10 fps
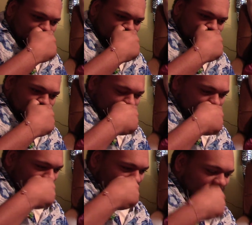
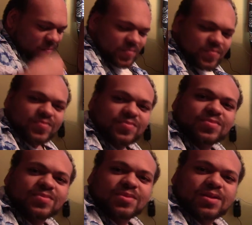
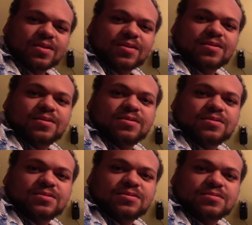
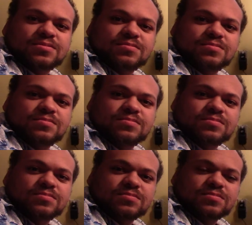
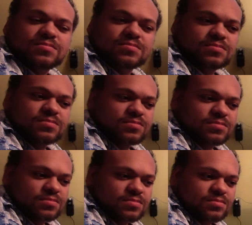
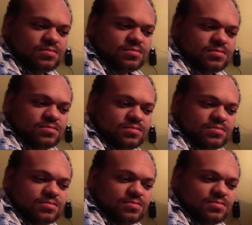
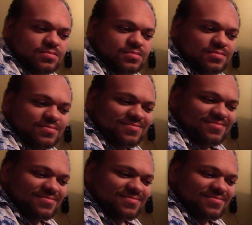(silent)